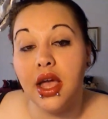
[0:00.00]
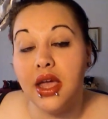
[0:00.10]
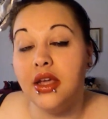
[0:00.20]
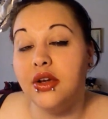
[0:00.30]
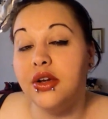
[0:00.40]

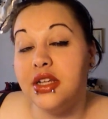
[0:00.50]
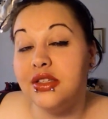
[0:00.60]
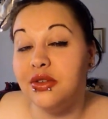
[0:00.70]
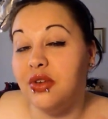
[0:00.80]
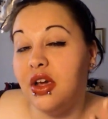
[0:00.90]
And it
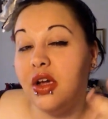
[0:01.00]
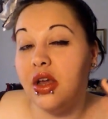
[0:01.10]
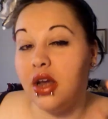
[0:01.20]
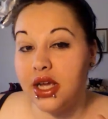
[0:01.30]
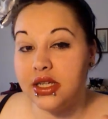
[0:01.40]
creates a
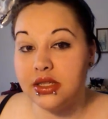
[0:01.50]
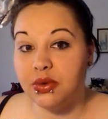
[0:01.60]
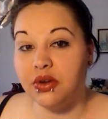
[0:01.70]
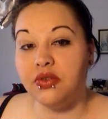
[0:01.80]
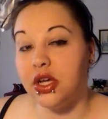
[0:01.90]
very nice,
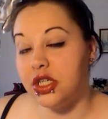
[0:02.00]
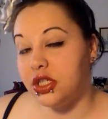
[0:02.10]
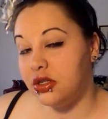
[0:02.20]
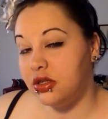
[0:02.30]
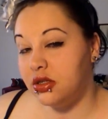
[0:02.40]

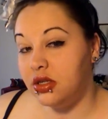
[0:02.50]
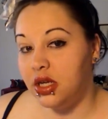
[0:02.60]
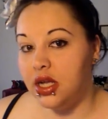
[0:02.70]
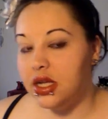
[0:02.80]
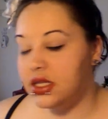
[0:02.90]
professional,
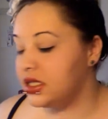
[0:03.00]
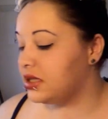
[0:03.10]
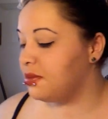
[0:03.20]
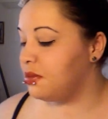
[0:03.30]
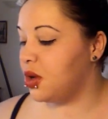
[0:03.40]

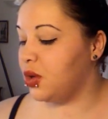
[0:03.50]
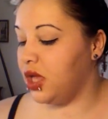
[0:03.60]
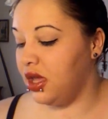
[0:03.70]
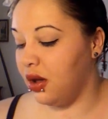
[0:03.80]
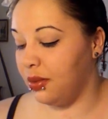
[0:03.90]

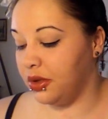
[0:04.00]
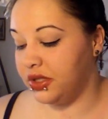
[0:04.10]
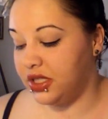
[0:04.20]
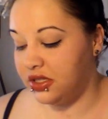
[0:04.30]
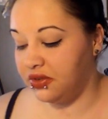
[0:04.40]
smoky
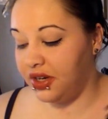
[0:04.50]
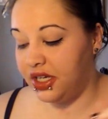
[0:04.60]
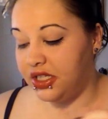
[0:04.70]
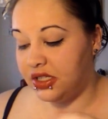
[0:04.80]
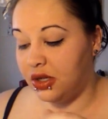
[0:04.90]
almost. It's a
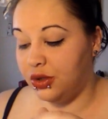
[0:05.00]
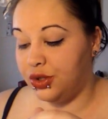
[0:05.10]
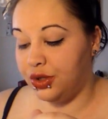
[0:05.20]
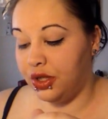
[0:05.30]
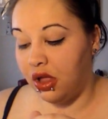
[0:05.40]
very
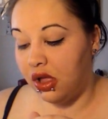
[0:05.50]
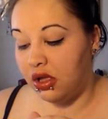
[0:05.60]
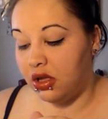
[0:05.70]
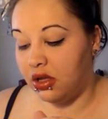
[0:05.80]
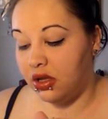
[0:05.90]
sultry
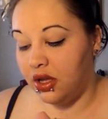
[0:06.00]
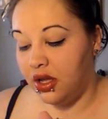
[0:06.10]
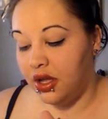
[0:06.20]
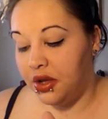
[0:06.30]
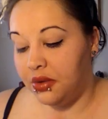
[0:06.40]
look,
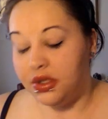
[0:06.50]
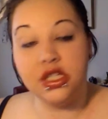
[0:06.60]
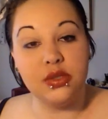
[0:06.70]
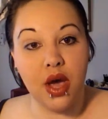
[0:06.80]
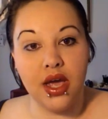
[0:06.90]
which
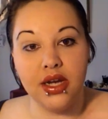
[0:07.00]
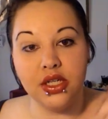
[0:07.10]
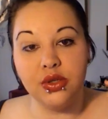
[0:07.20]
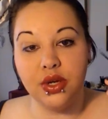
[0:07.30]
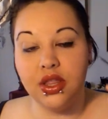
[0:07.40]
is why I
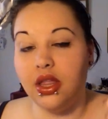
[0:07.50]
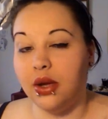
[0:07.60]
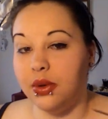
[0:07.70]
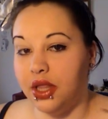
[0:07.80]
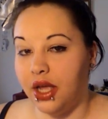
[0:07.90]
enjoy the
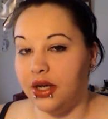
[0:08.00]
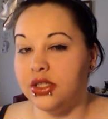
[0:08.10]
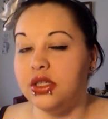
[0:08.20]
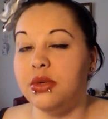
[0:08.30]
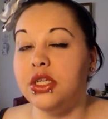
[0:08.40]
liquid
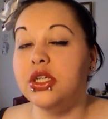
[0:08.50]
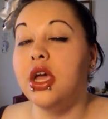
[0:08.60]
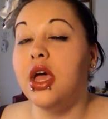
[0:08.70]
liner so much.